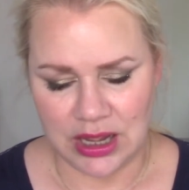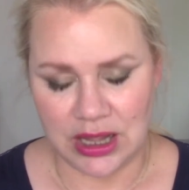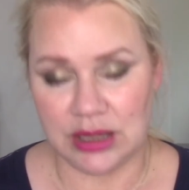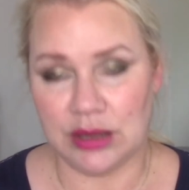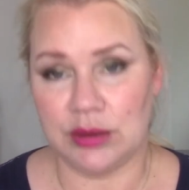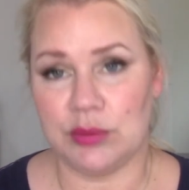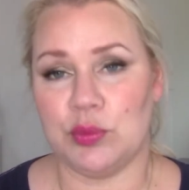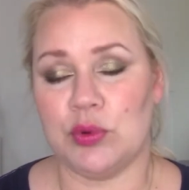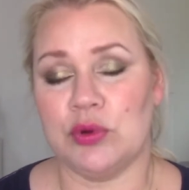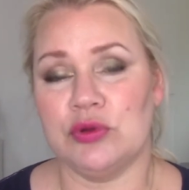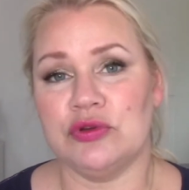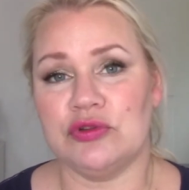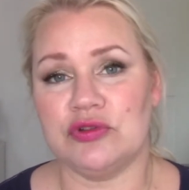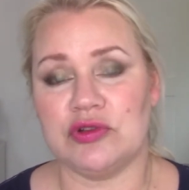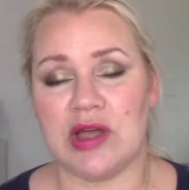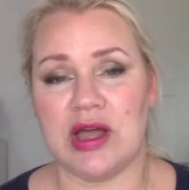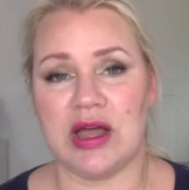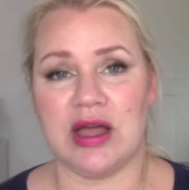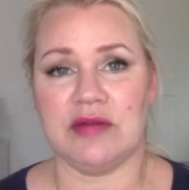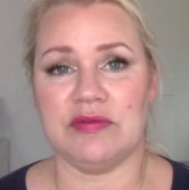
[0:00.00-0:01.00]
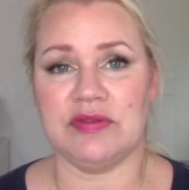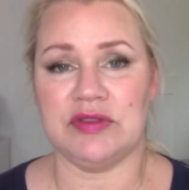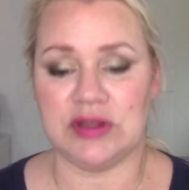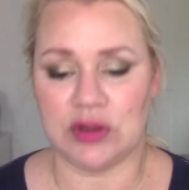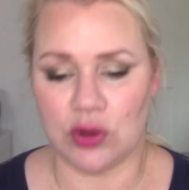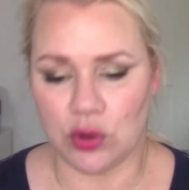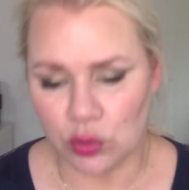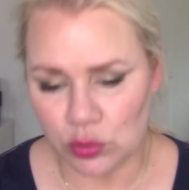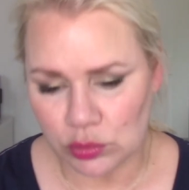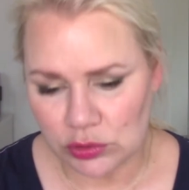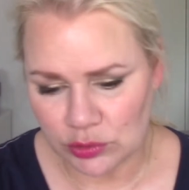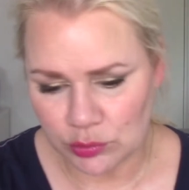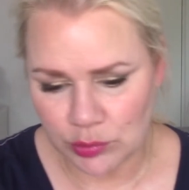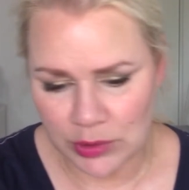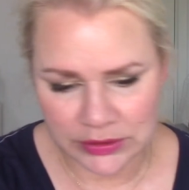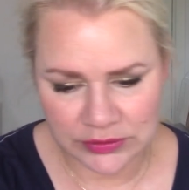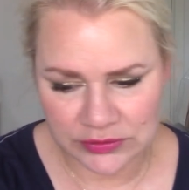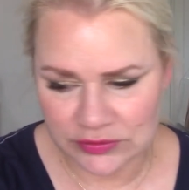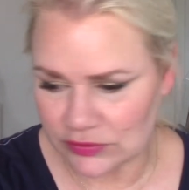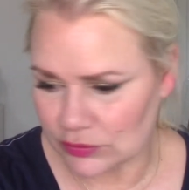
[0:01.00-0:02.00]
want to have the older
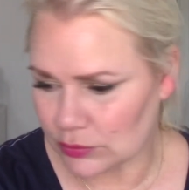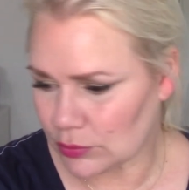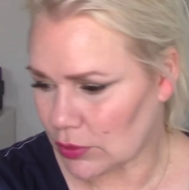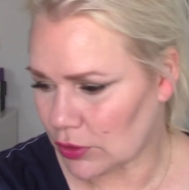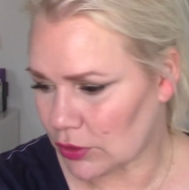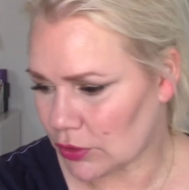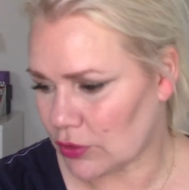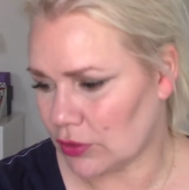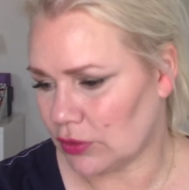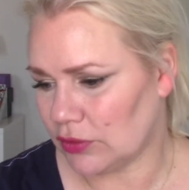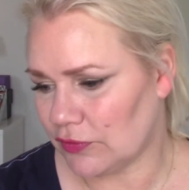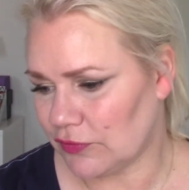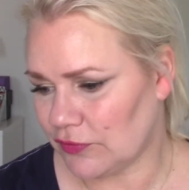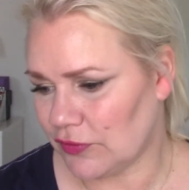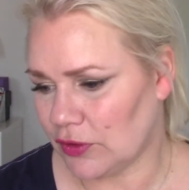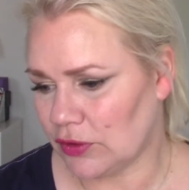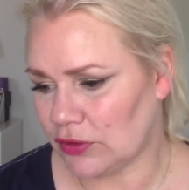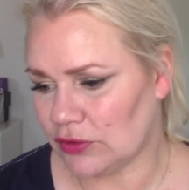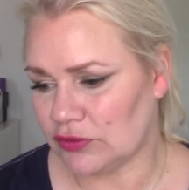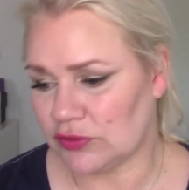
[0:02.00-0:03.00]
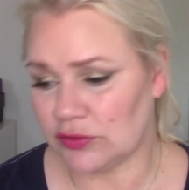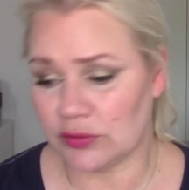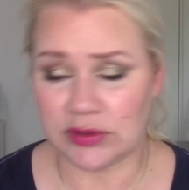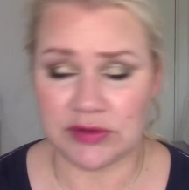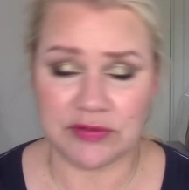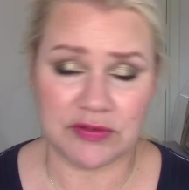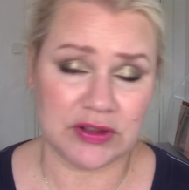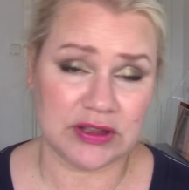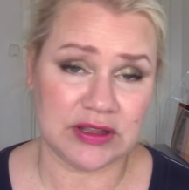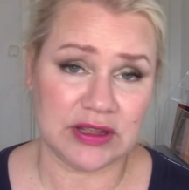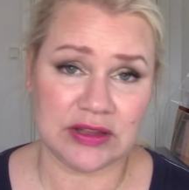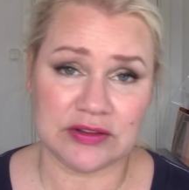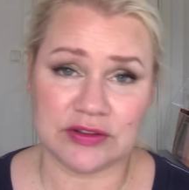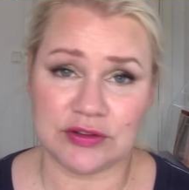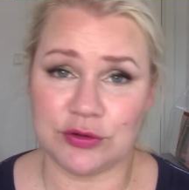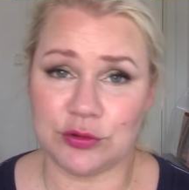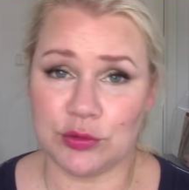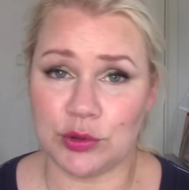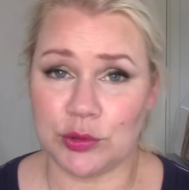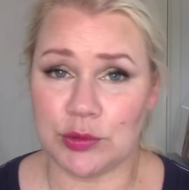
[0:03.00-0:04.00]
ones to work on first, so if I get a
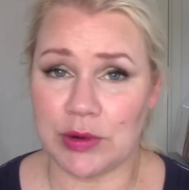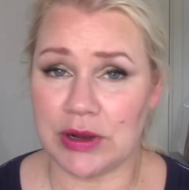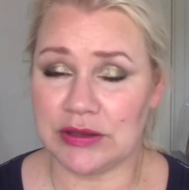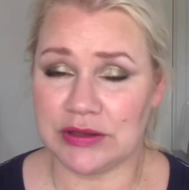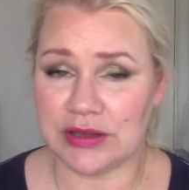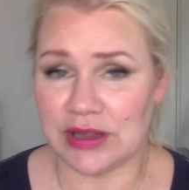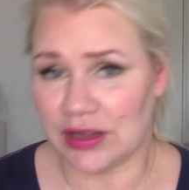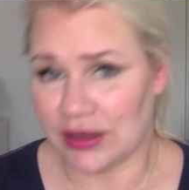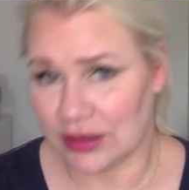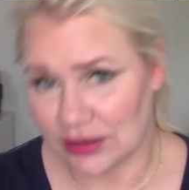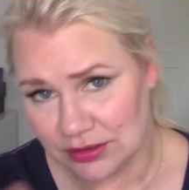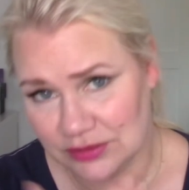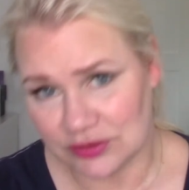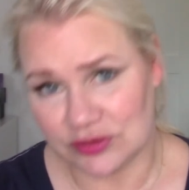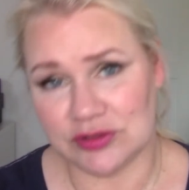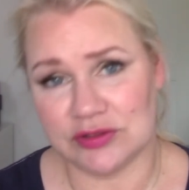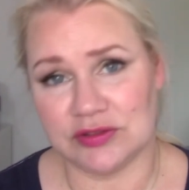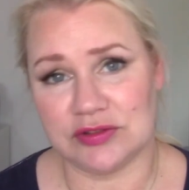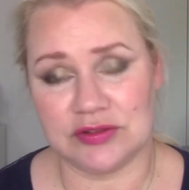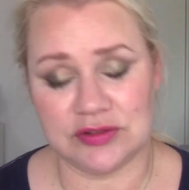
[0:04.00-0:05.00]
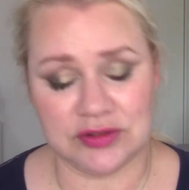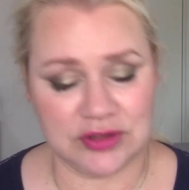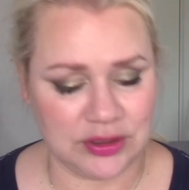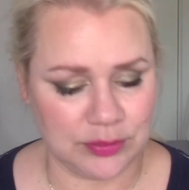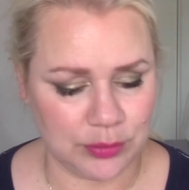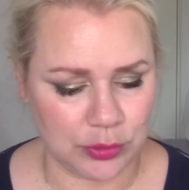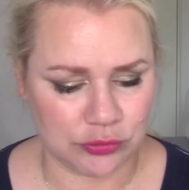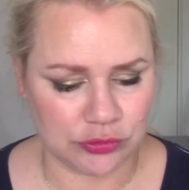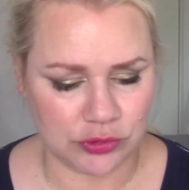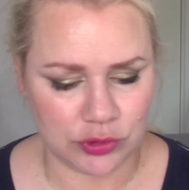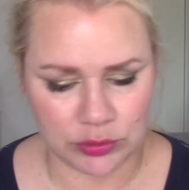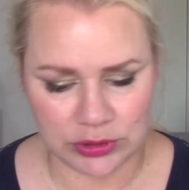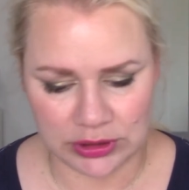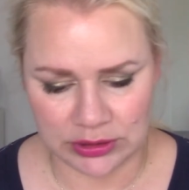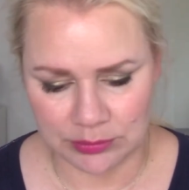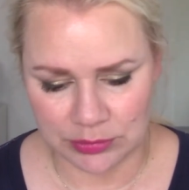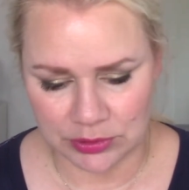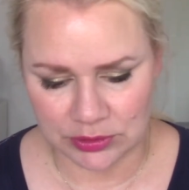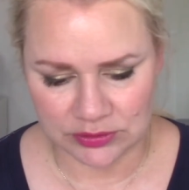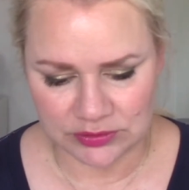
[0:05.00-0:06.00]
newer one I just keep on
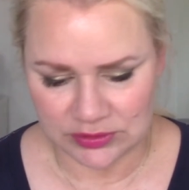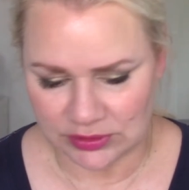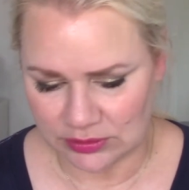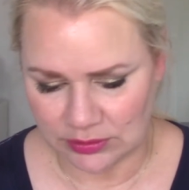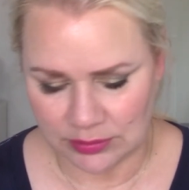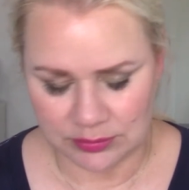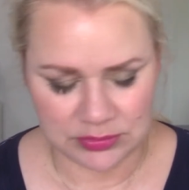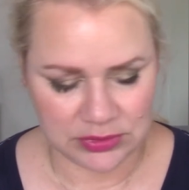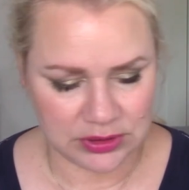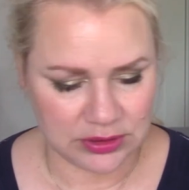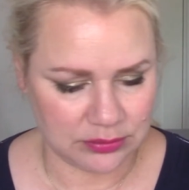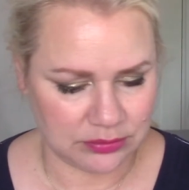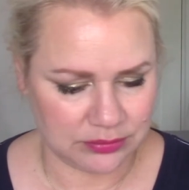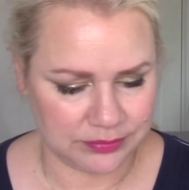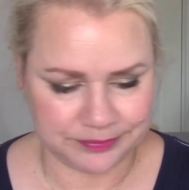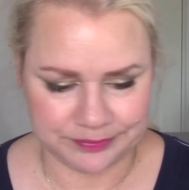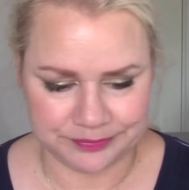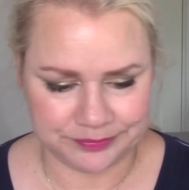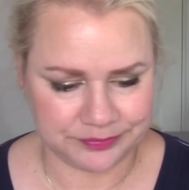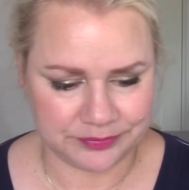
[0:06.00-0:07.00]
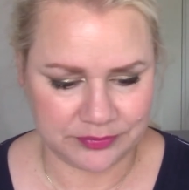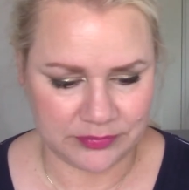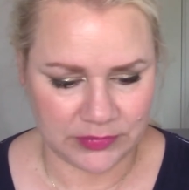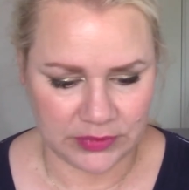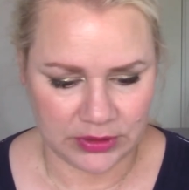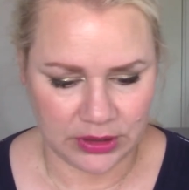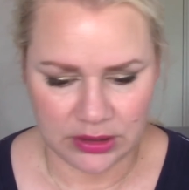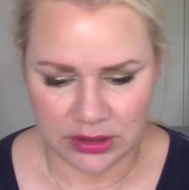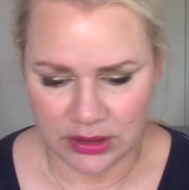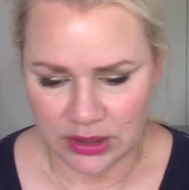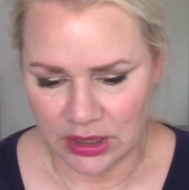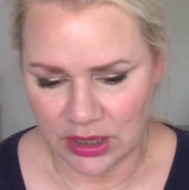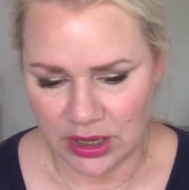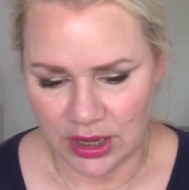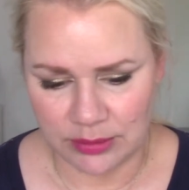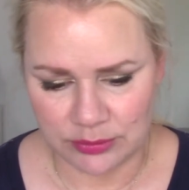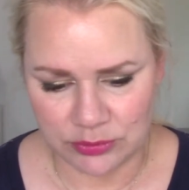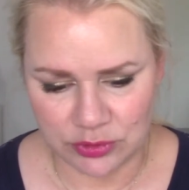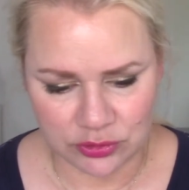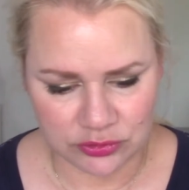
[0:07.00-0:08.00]
rolling because I'm
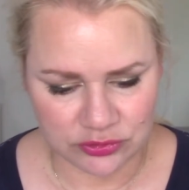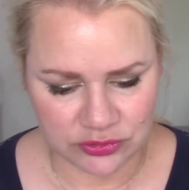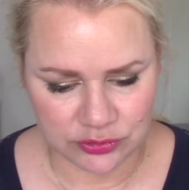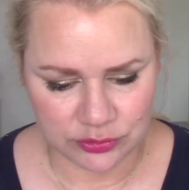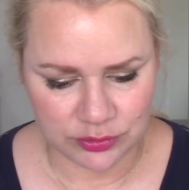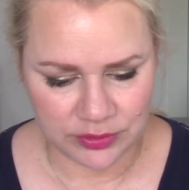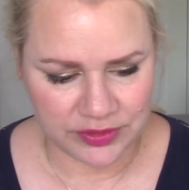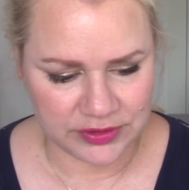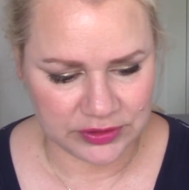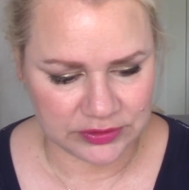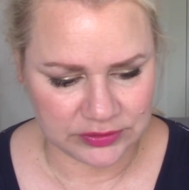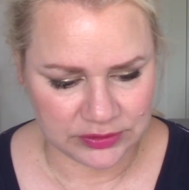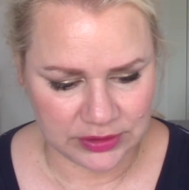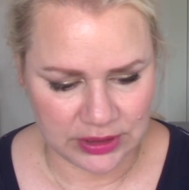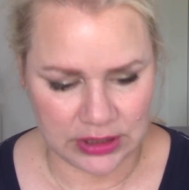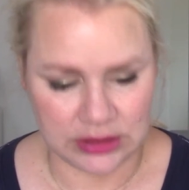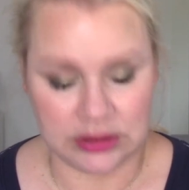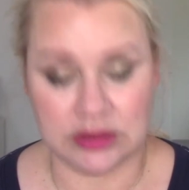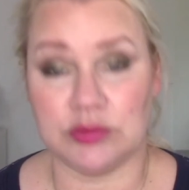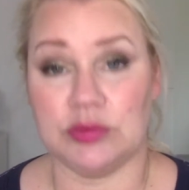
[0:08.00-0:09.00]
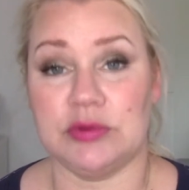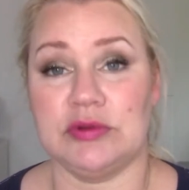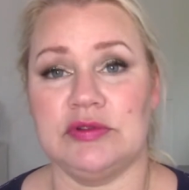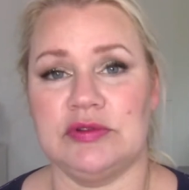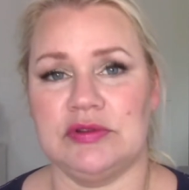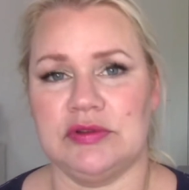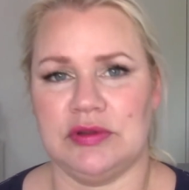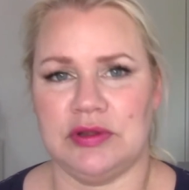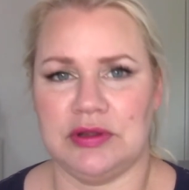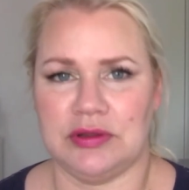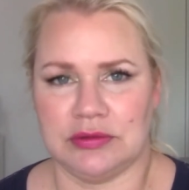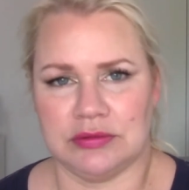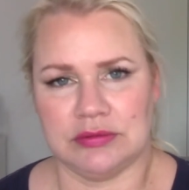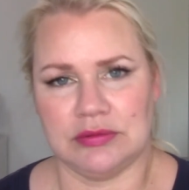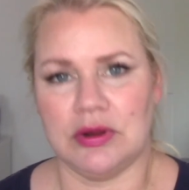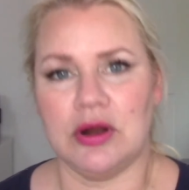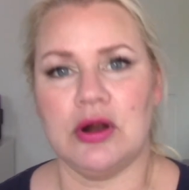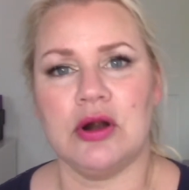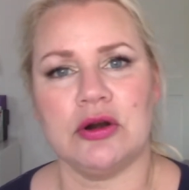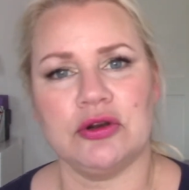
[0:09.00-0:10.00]
not doing this again. It was
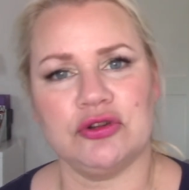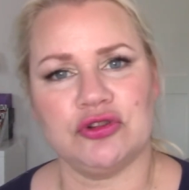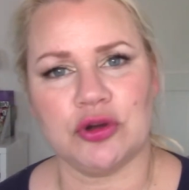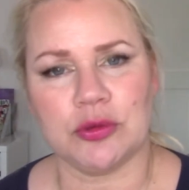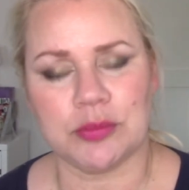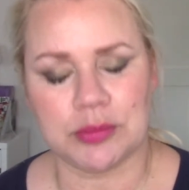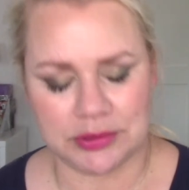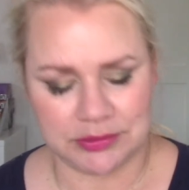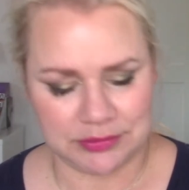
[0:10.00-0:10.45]
a hard job.